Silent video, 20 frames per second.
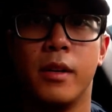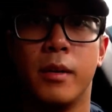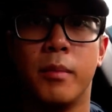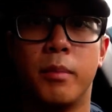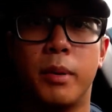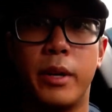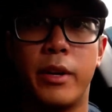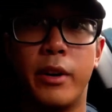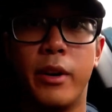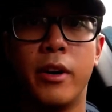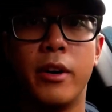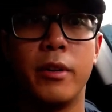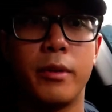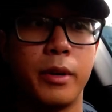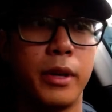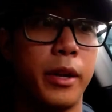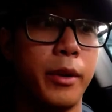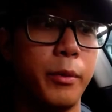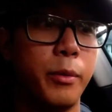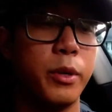no,
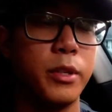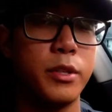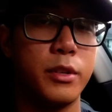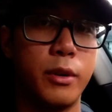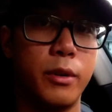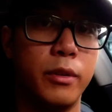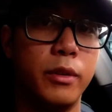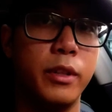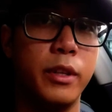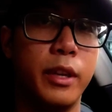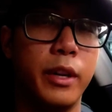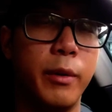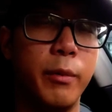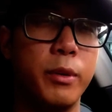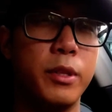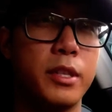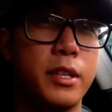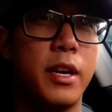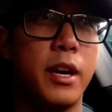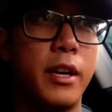it was
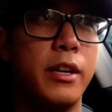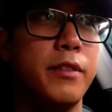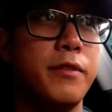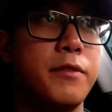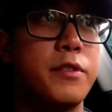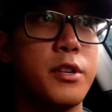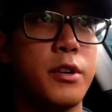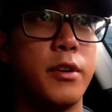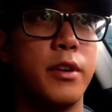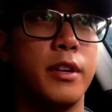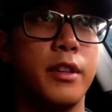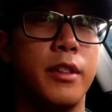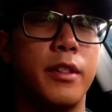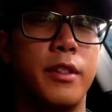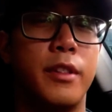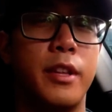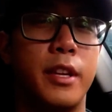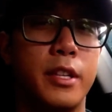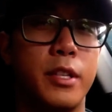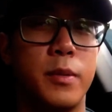kind of
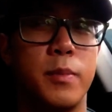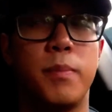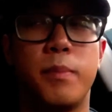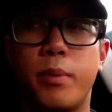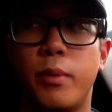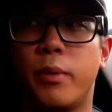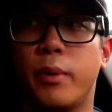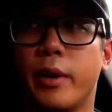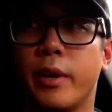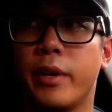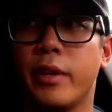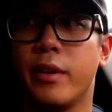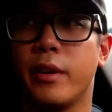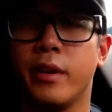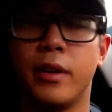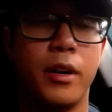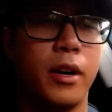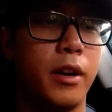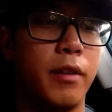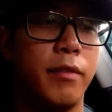during this point
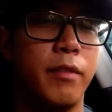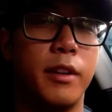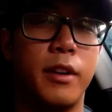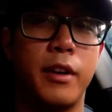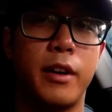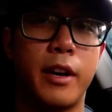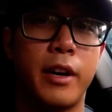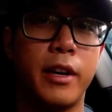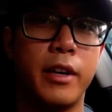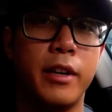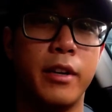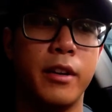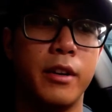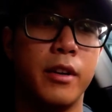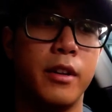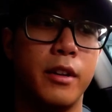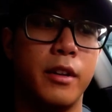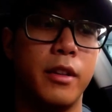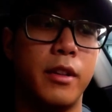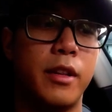of the night
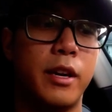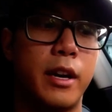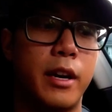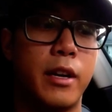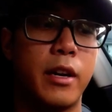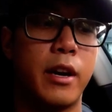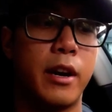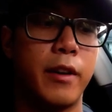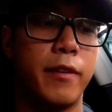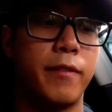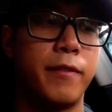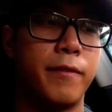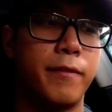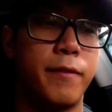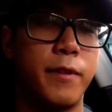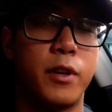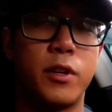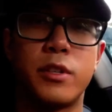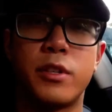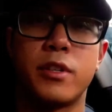that I
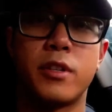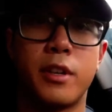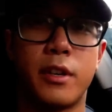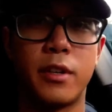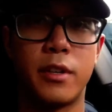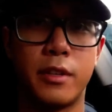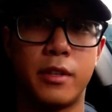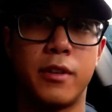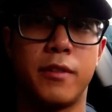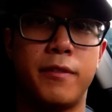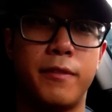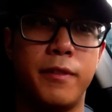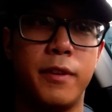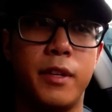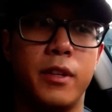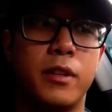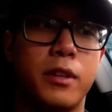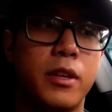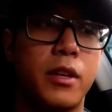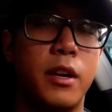first started to
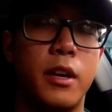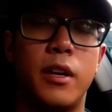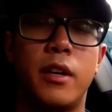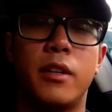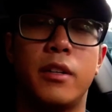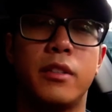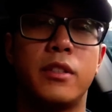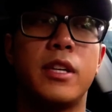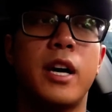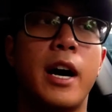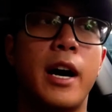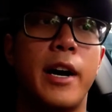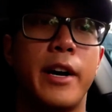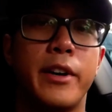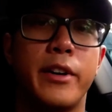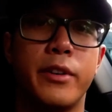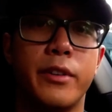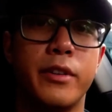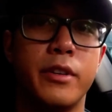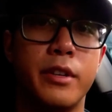feel
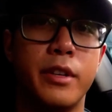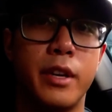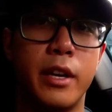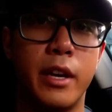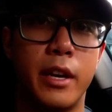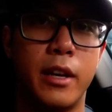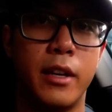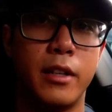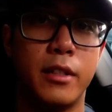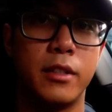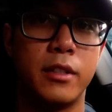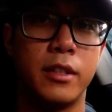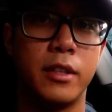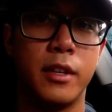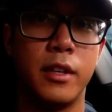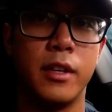tired and